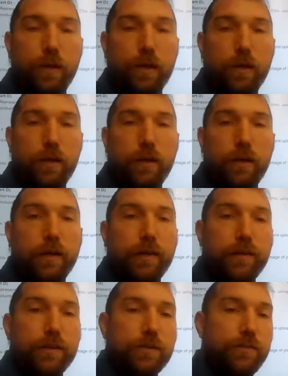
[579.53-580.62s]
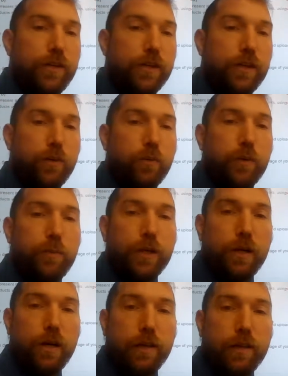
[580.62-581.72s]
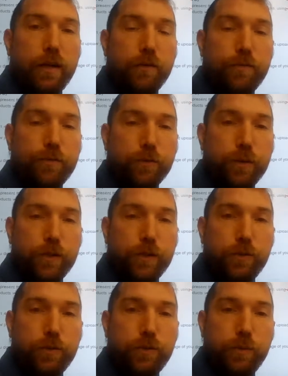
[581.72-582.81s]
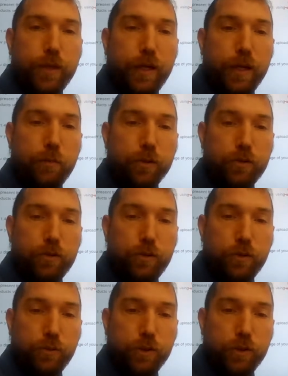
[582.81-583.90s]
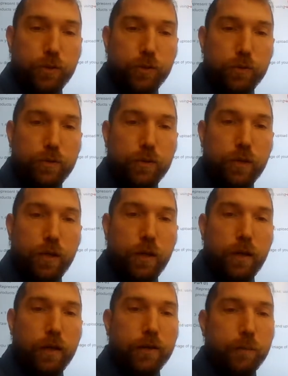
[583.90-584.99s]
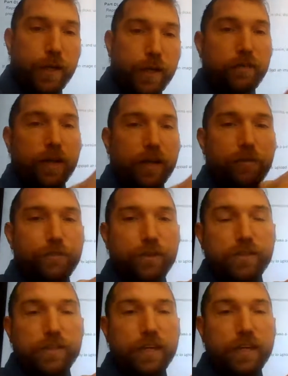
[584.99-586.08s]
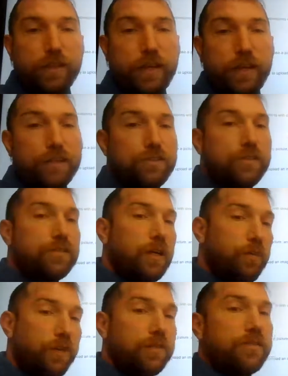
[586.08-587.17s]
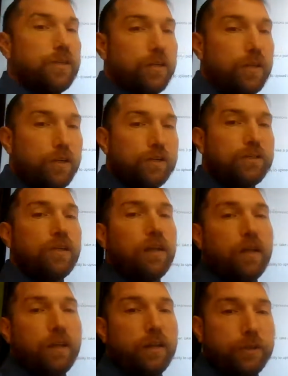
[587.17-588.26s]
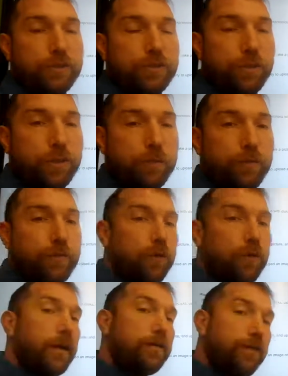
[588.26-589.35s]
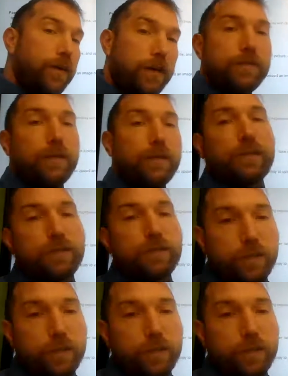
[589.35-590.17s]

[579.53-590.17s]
And then this video will be on there for you to be able to use. There'll be kind of like a first section that has just some with the zeros, like I was showing you before, like 5 times 100,